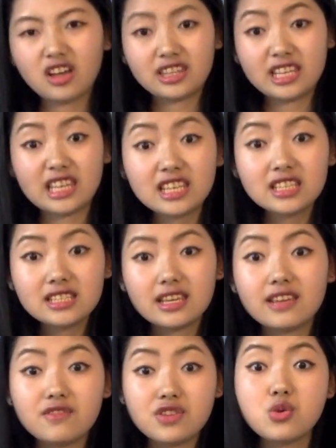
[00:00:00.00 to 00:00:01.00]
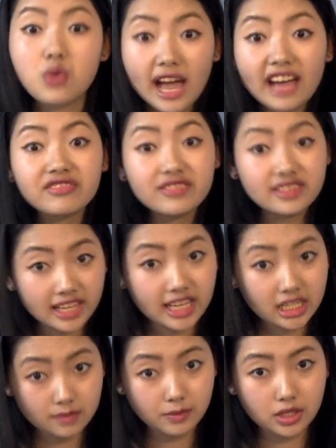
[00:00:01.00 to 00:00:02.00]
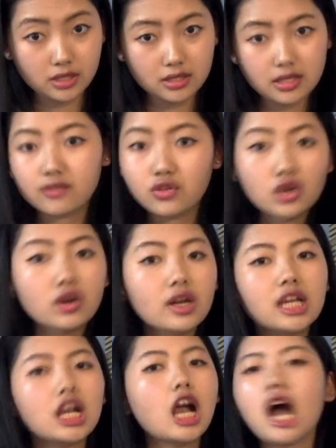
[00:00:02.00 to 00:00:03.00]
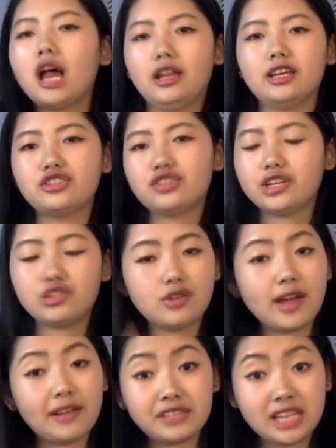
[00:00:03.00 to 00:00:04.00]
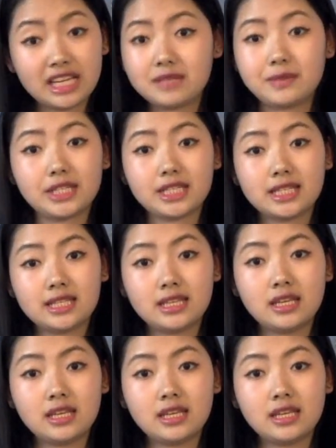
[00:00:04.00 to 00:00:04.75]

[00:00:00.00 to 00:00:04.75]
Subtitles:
These, if you have textbooks, if you're in college and you have textbooks,